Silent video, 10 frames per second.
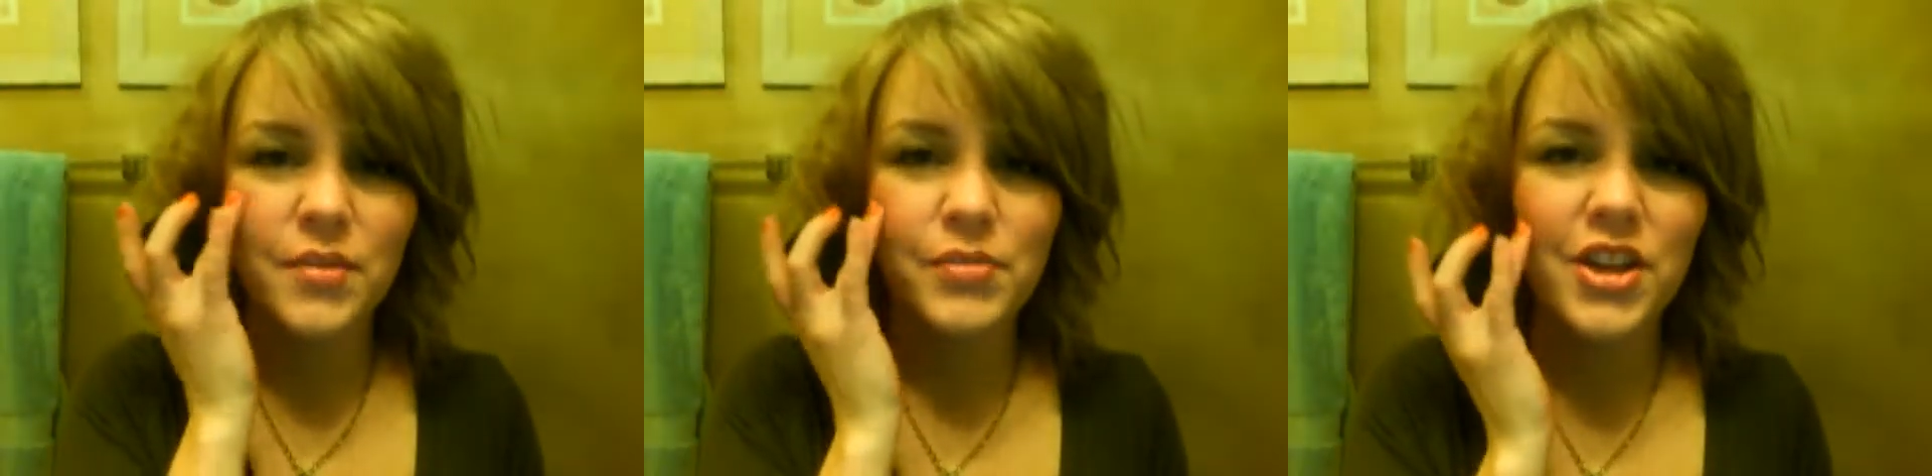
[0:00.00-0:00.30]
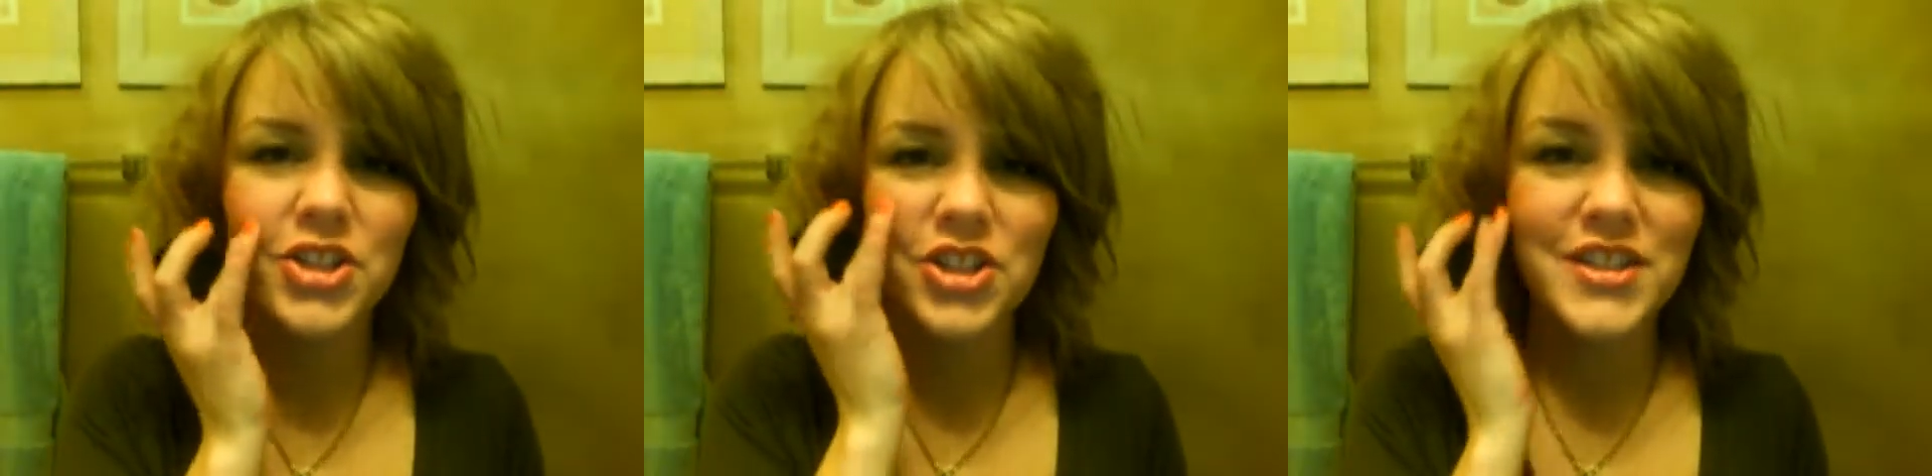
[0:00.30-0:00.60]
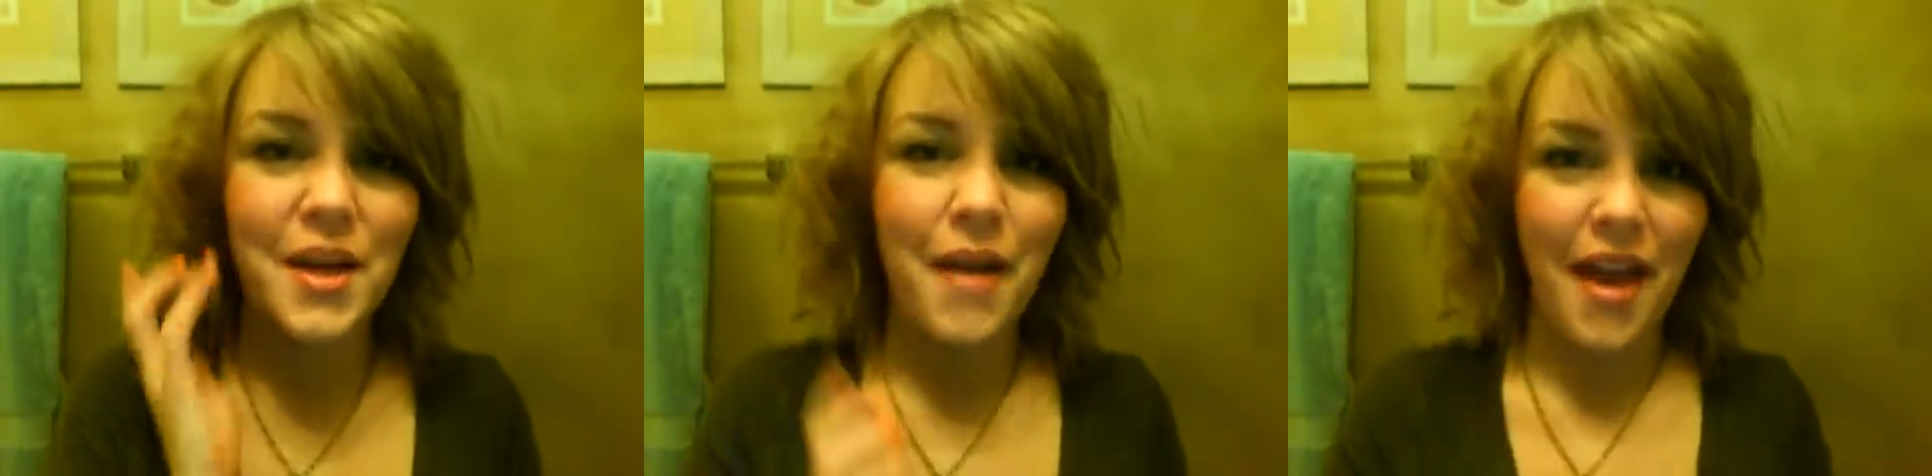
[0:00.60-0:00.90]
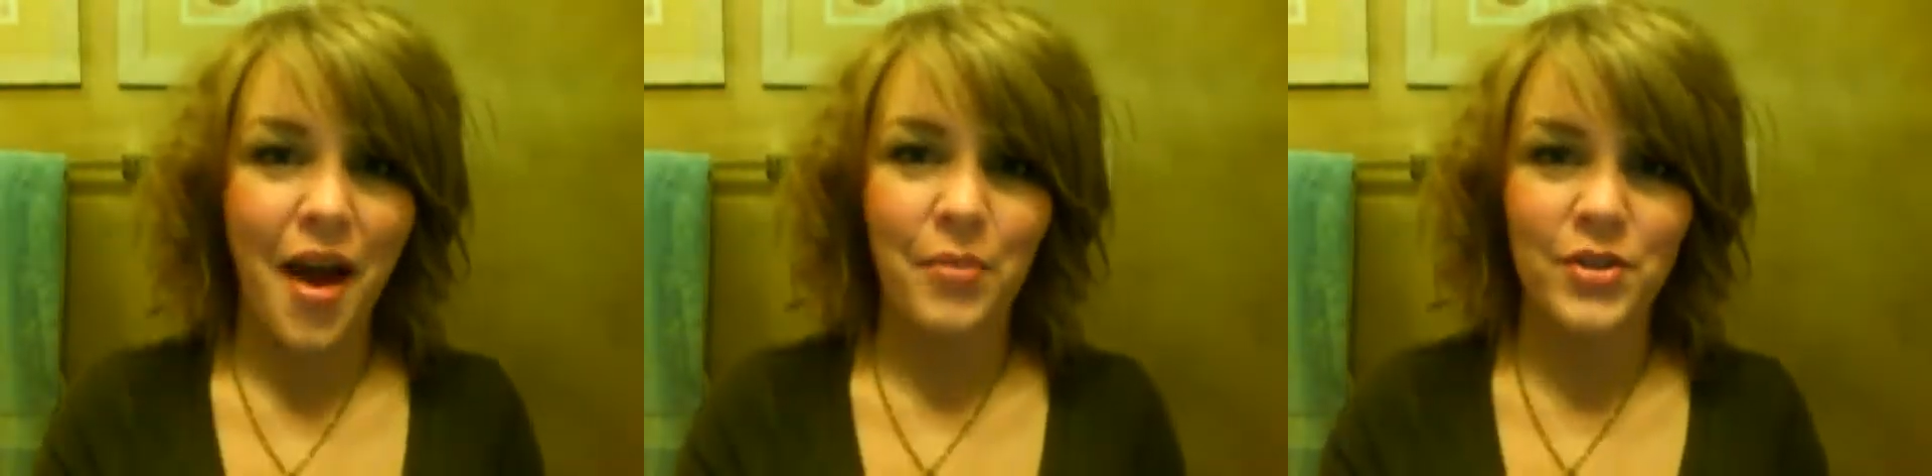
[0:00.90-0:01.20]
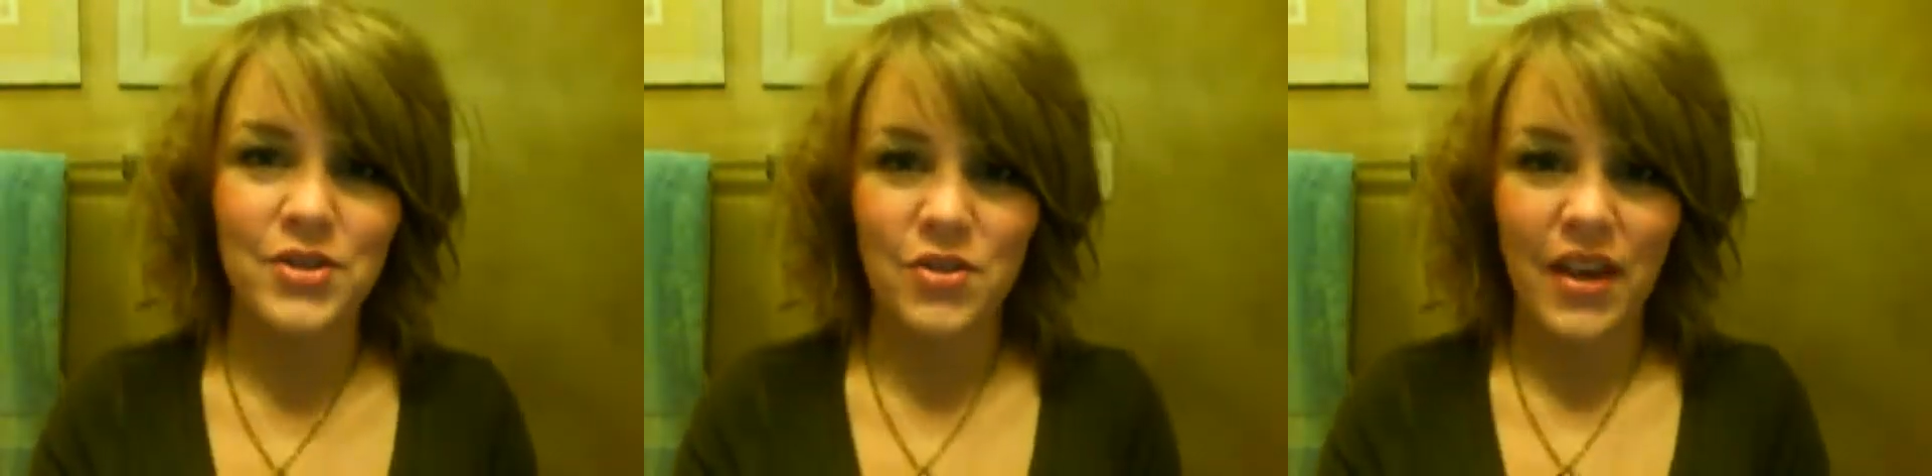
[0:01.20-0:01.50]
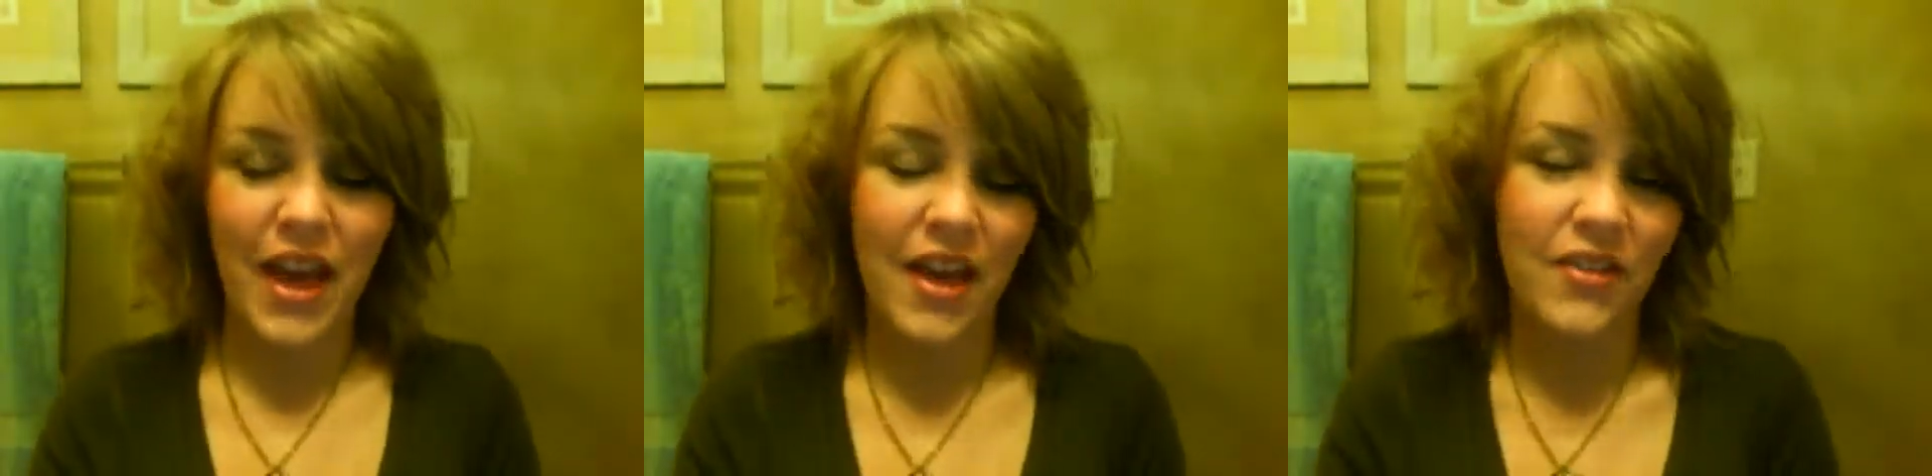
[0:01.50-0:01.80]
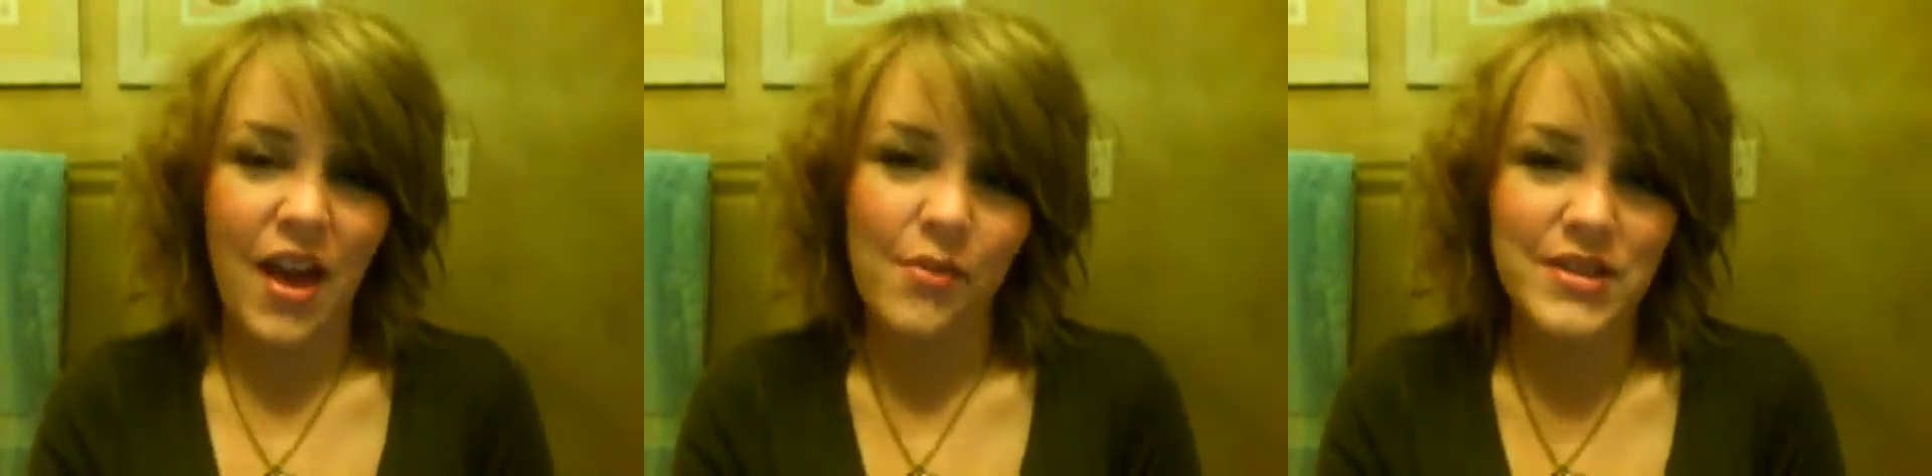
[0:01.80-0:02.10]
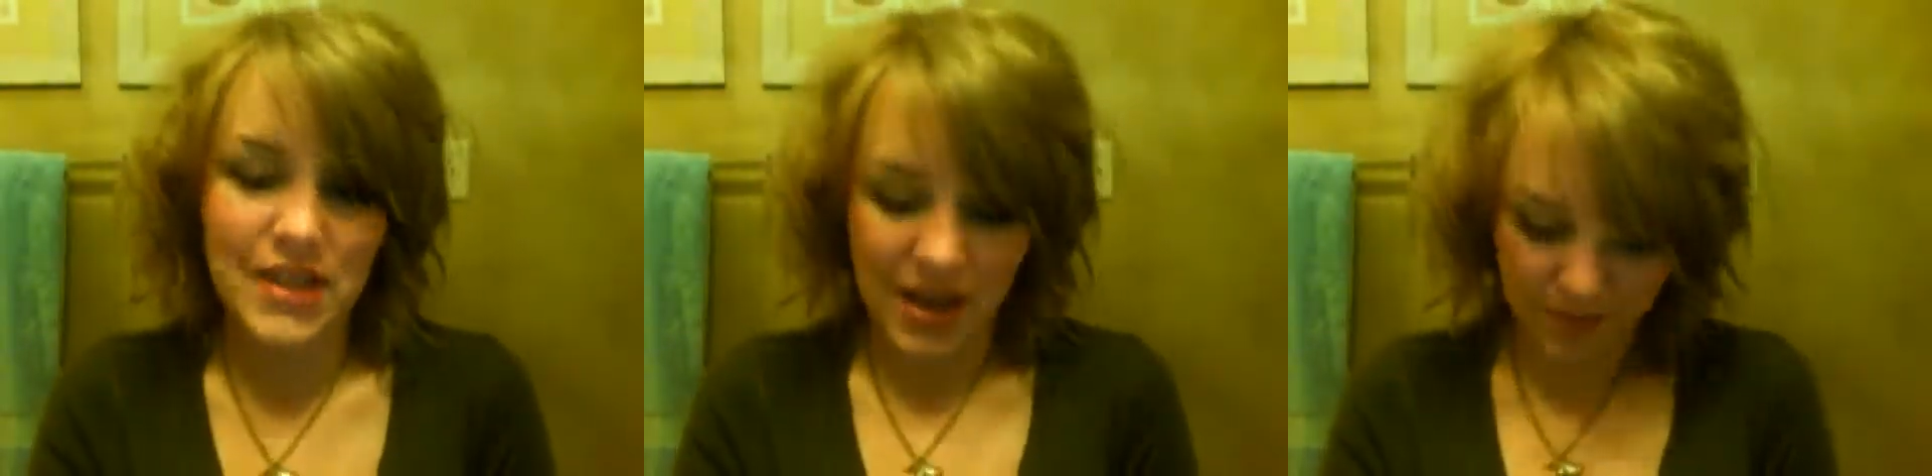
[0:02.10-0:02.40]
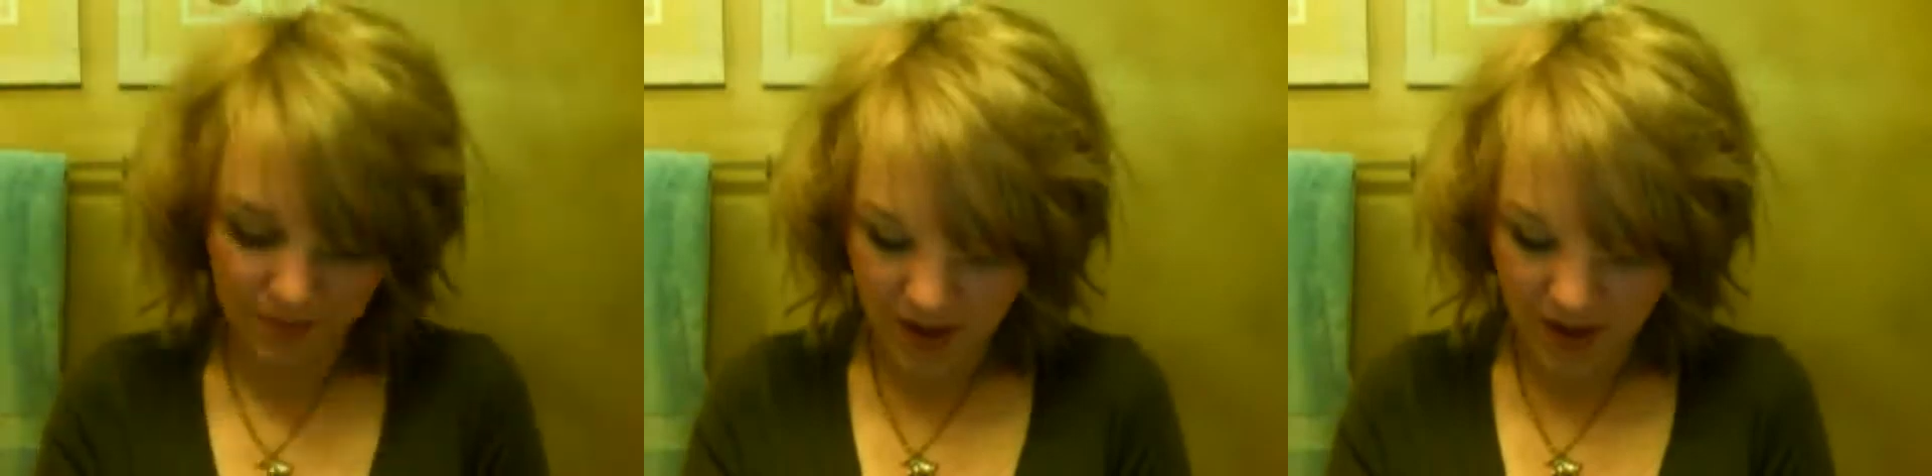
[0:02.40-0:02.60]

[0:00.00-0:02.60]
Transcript: cream blush just on my apples, okay? And that was it.